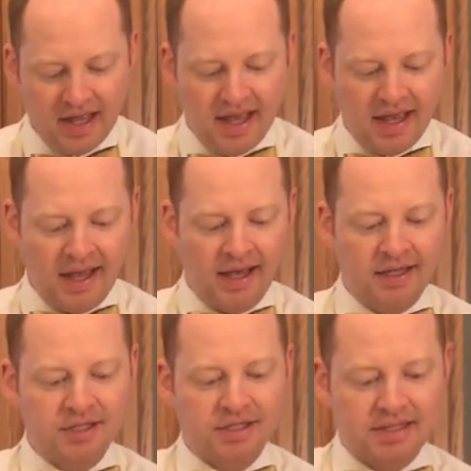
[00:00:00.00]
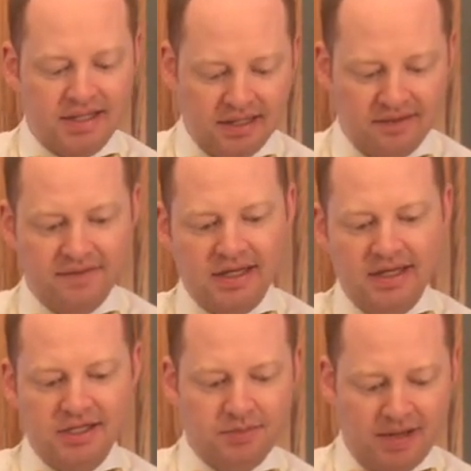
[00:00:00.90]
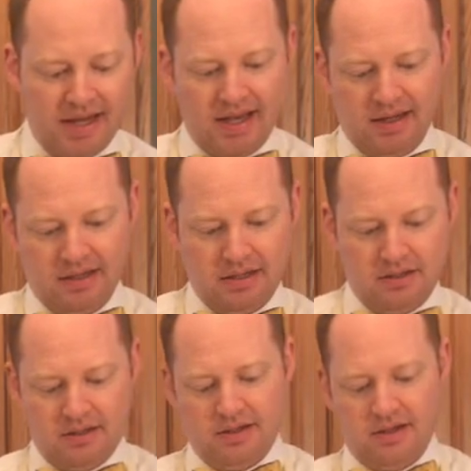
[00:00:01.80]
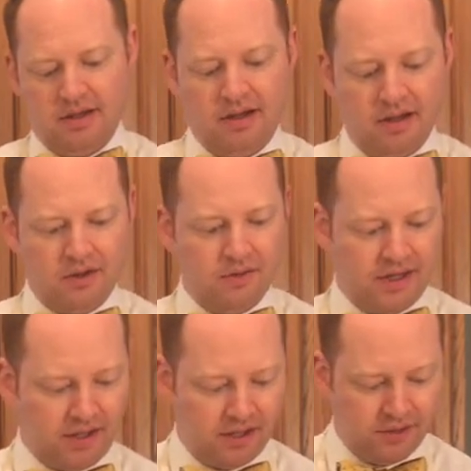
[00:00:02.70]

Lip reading: And just give each pan a quick coat,